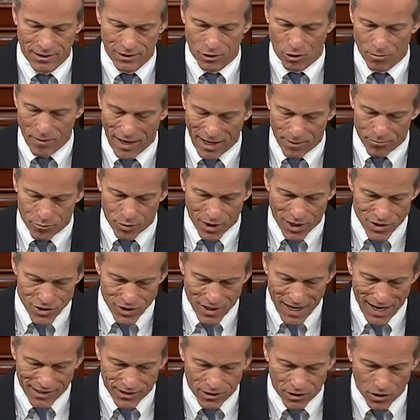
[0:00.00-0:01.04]
Well, Madam
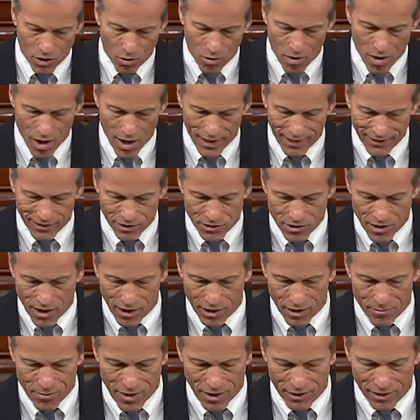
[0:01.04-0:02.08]
President, I could go on. I could
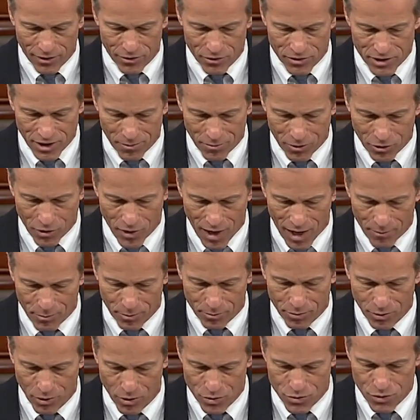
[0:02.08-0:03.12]
talk about other Democrat
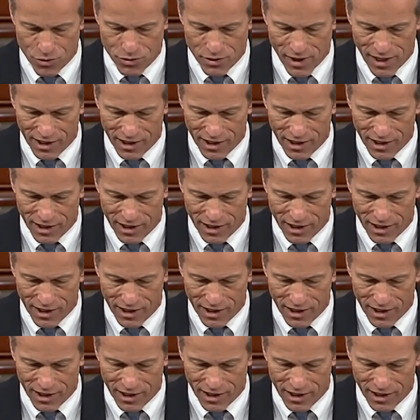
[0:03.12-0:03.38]
proposals,